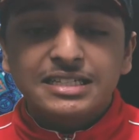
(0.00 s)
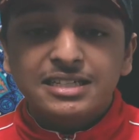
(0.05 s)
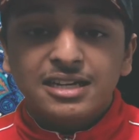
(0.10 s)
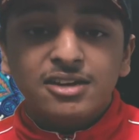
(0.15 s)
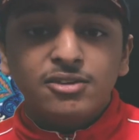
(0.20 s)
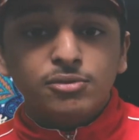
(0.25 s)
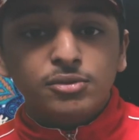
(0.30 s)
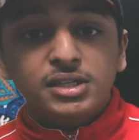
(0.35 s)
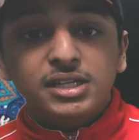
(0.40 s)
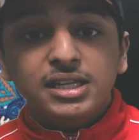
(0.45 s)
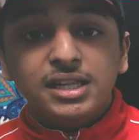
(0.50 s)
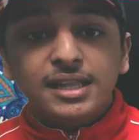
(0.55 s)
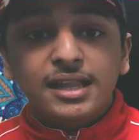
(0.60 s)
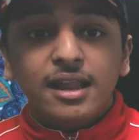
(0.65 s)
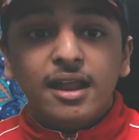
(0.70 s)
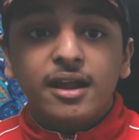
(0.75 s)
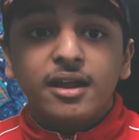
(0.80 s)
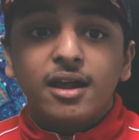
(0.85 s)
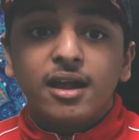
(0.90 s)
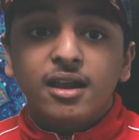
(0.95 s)
Not really,
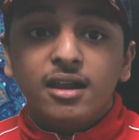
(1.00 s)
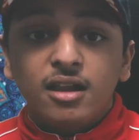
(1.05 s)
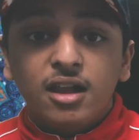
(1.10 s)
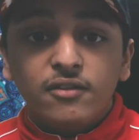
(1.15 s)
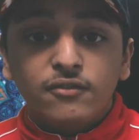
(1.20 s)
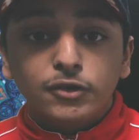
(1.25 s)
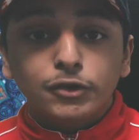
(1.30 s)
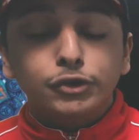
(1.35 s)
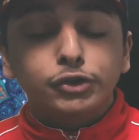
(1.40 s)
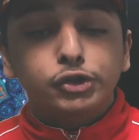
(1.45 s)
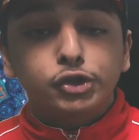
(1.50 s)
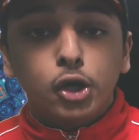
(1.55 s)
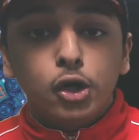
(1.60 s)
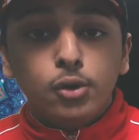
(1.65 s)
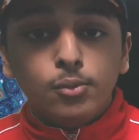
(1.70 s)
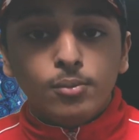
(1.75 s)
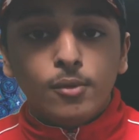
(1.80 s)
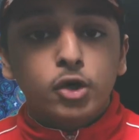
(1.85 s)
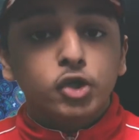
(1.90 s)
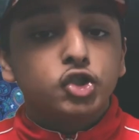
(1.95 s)
like I love it
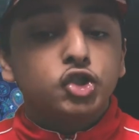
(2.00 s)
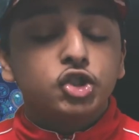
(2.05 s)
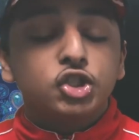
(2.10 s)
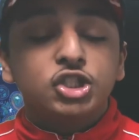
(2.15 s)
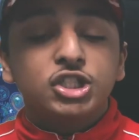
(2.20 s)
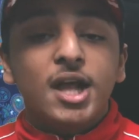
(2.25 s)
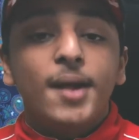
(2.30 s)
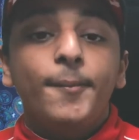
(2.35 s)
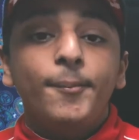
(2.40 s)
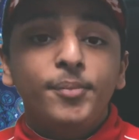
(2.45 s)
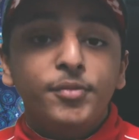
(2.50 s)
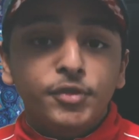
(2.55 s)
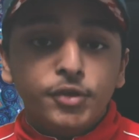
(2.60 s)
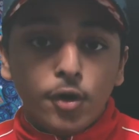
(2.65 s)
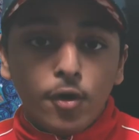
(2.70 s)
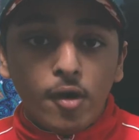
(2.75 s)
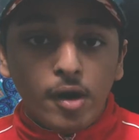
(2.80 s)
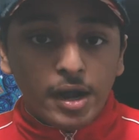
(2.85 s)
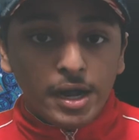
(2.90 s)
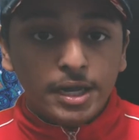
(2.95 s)
so much.
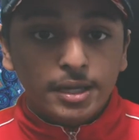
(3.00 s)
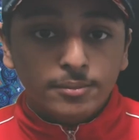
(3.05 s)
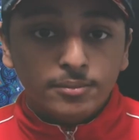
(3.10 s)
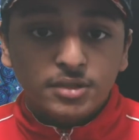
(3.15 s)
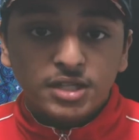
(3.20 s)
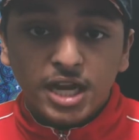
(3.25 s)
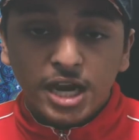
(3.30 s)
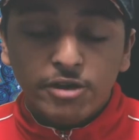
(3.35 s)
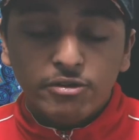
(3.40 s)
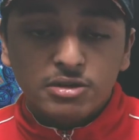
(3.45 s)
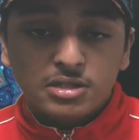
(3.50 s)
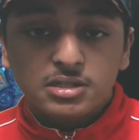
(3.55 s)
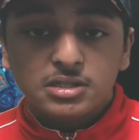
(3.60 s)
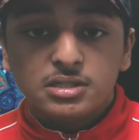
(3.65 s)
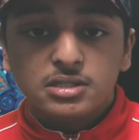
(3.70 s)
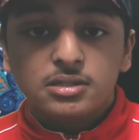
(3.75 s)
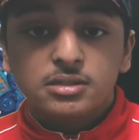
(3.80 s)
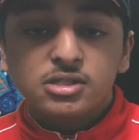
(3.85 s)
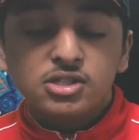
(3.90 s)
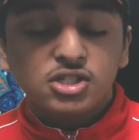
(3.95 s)
Sometime
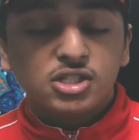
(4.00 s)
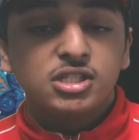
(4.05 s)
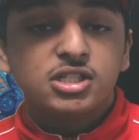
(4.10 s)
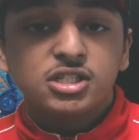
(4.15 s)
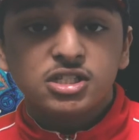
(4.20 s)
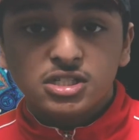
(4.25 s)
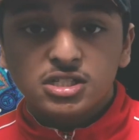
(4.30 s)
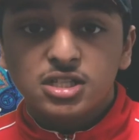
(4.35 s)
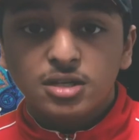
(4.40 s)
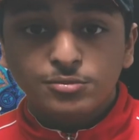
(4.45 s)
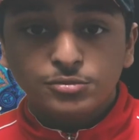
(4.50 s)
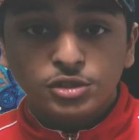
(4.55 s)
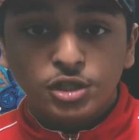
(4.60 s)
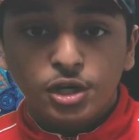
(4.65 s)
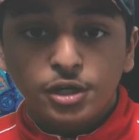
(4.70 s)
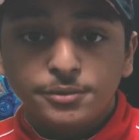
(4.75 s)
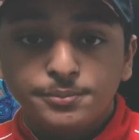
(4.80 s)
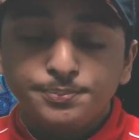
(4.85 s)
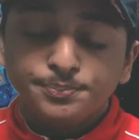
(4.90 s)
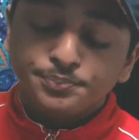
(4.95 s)
carrots. It's just
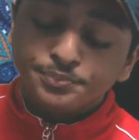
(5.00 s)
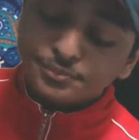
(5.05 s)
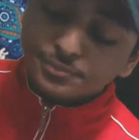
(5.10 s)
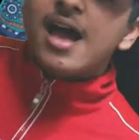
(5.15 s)
sometimes.